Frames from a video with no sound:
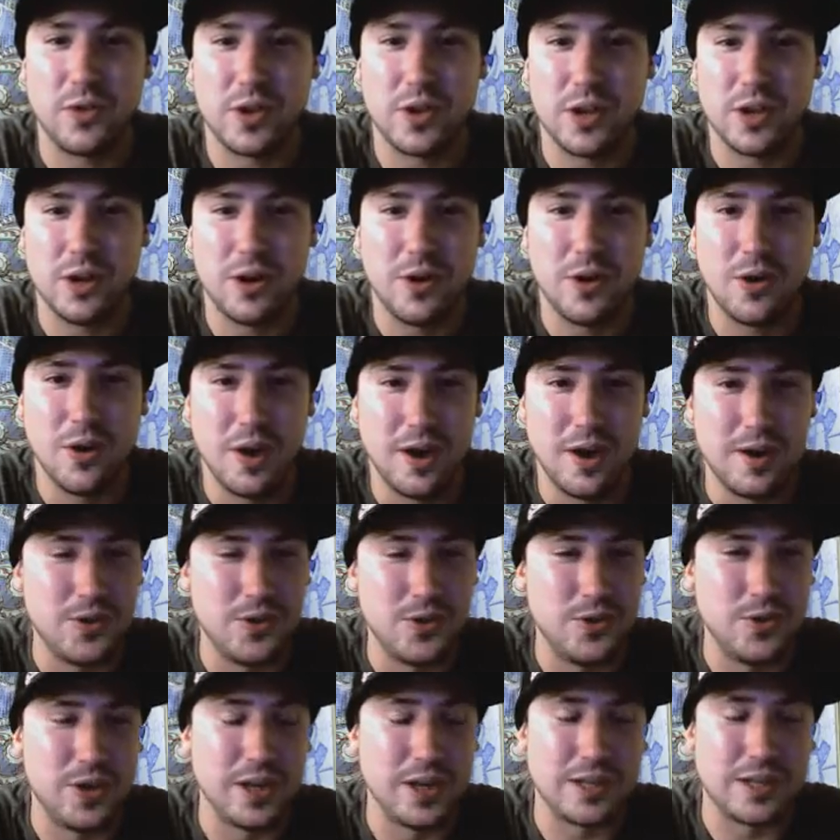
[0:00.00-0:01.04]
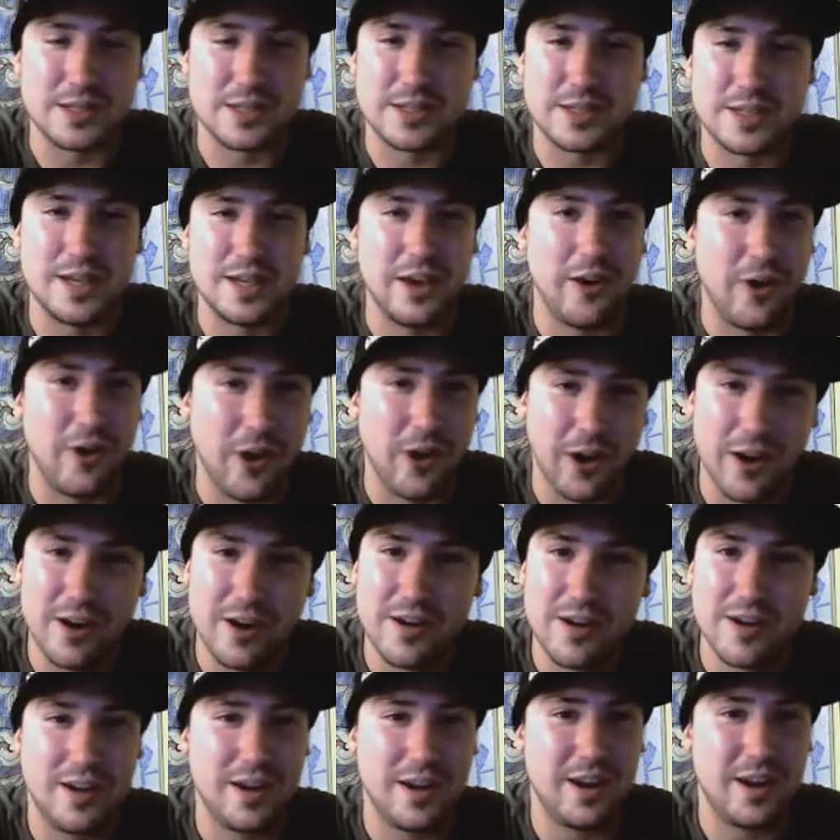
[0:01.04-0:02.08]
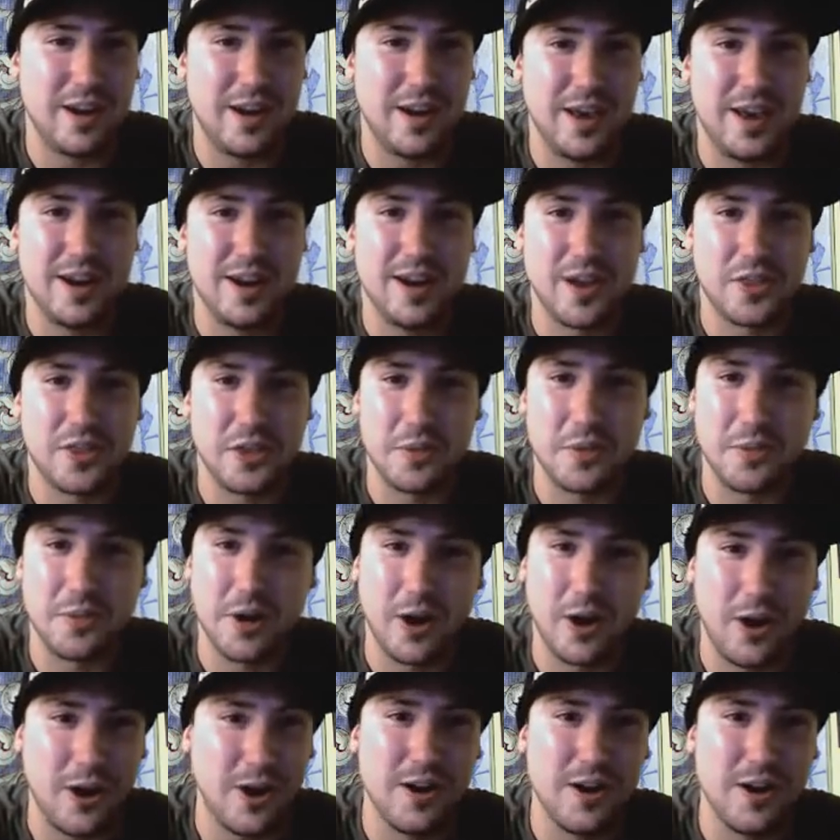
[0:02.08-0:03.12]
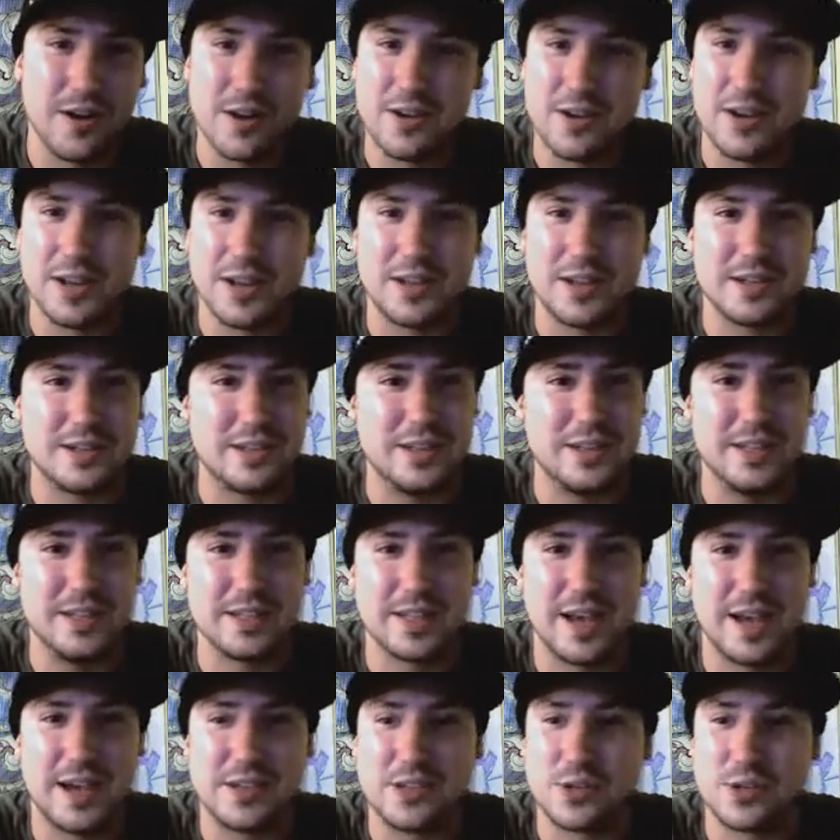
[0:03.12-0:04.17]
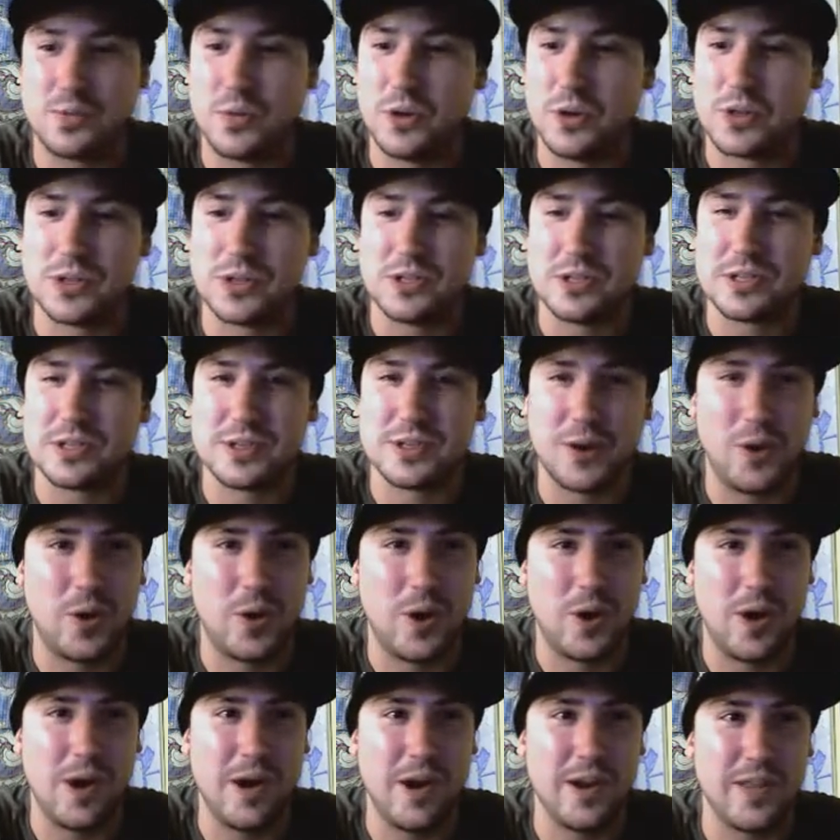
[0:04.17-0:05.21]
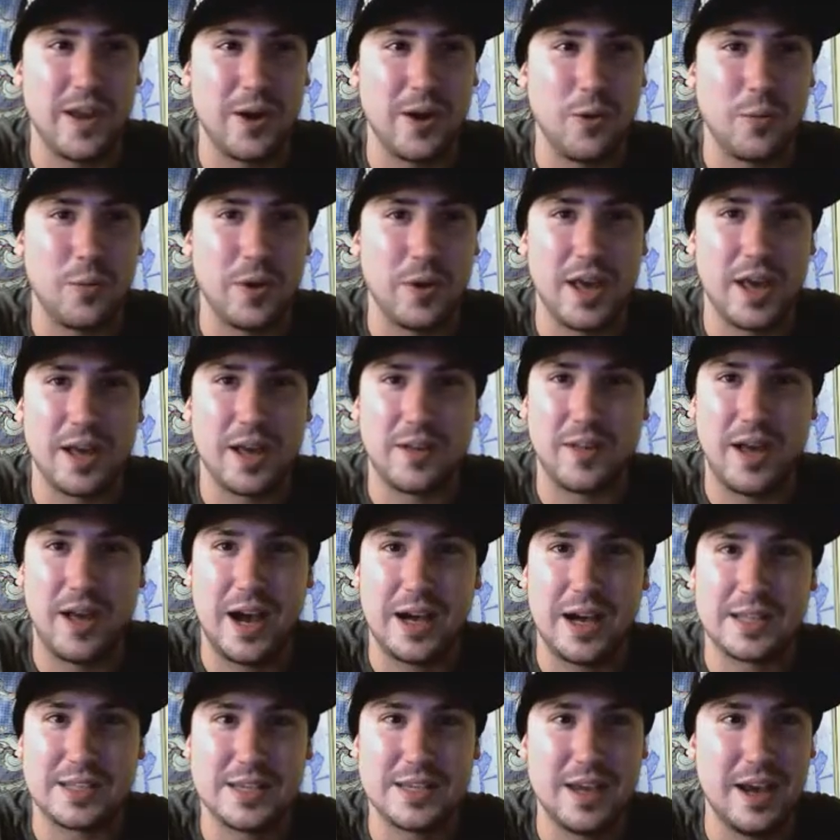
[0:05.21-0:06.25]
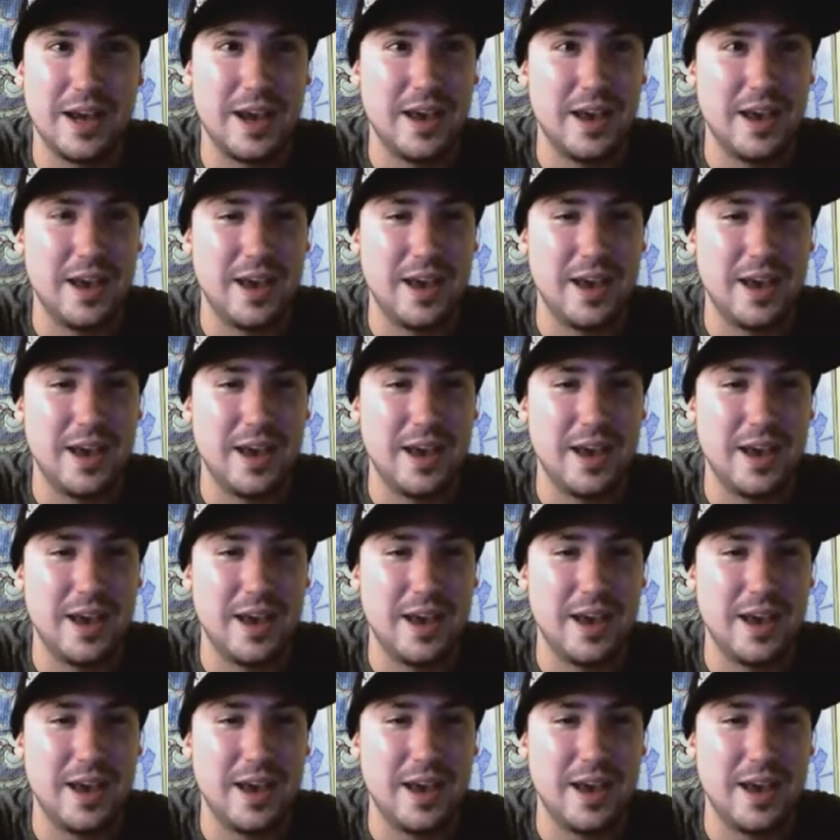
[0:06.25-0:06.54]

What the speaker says: You know, you get to see heart and nothing but heart, and you get to see these guys just pushing so hard in that Open A class.